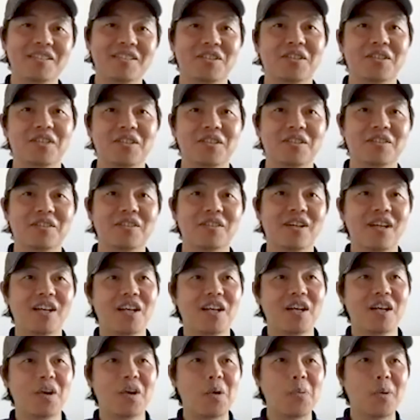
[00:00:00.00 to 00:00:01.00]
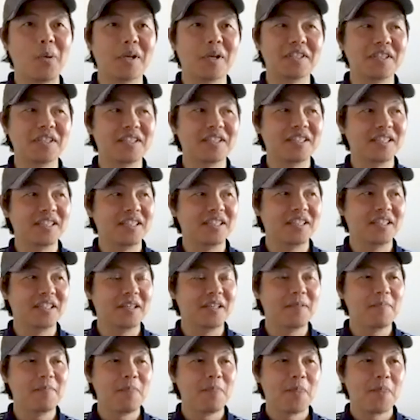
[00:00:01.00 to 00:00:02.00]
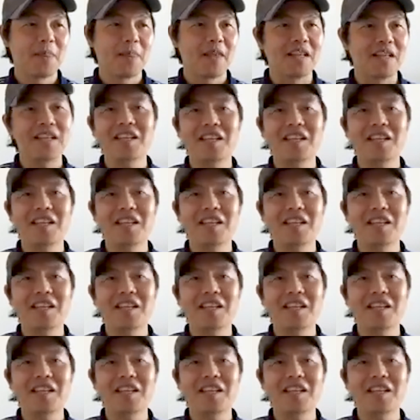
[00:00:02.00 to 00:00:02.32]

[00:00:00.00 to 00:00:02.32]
So it wasn't, I